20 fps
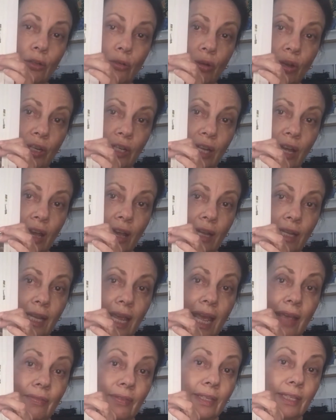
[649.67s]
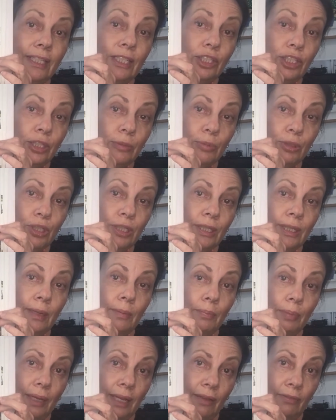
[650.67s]
crocodile and the Egyptian
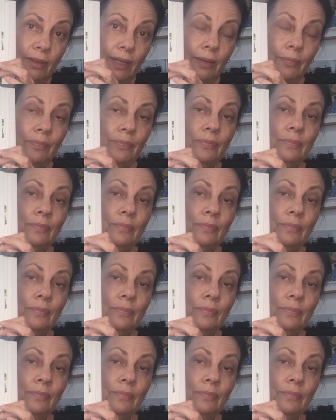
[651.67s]
plover.